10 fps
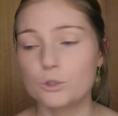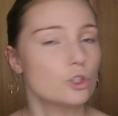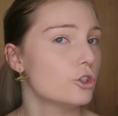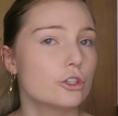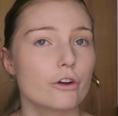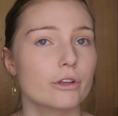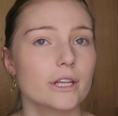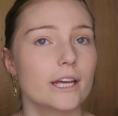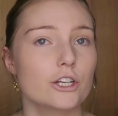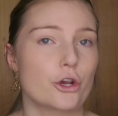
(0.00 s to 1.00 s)
you don't
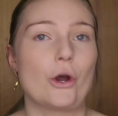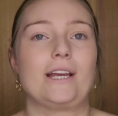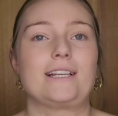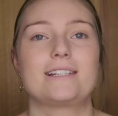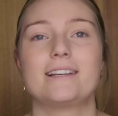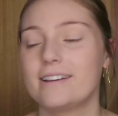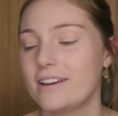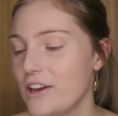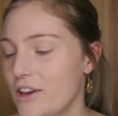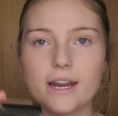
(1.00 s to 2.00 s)
really get a choice.
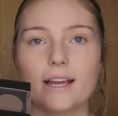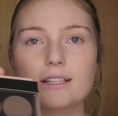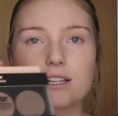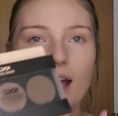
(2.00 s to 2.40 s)
Next,